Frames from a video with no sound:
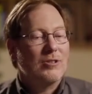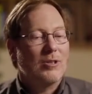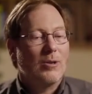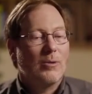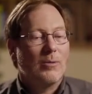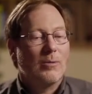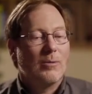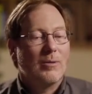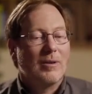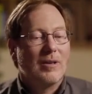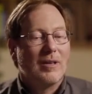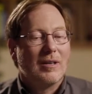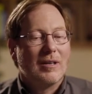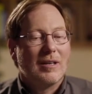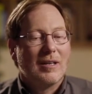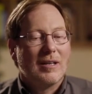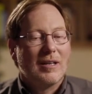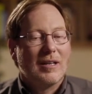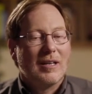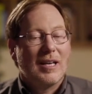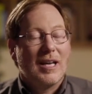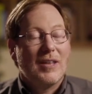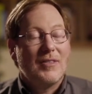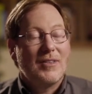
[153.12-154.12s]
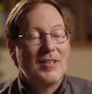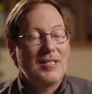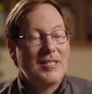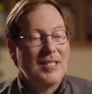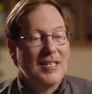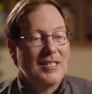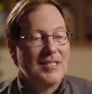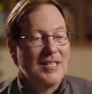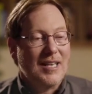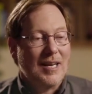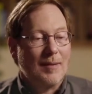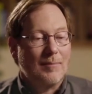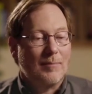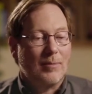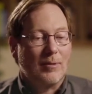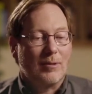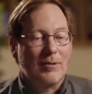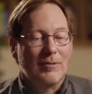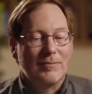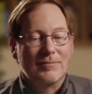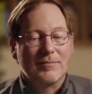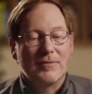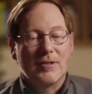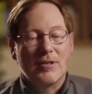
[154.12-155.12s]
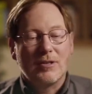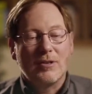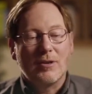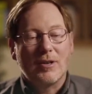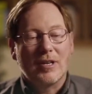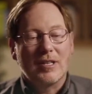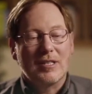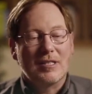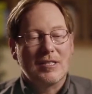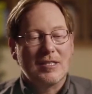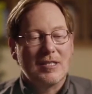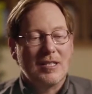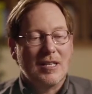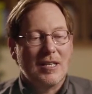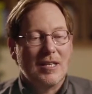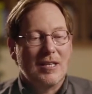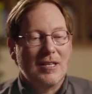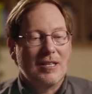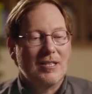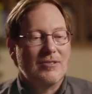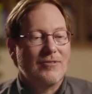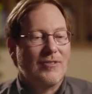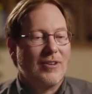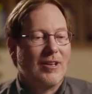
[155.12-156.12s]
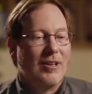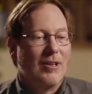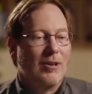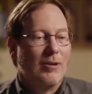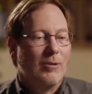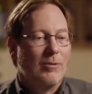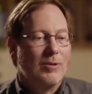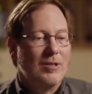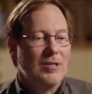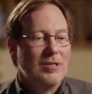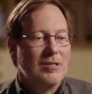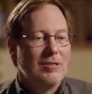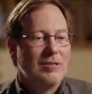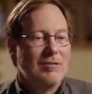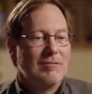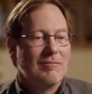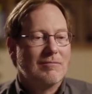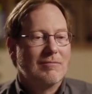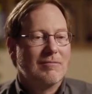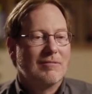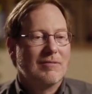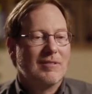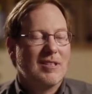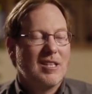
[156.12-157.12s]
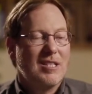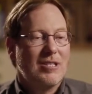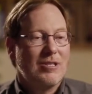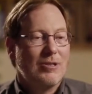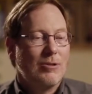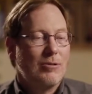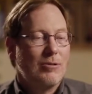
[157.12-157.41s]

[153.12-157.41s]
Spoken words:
so in this example, you can see this fellow he's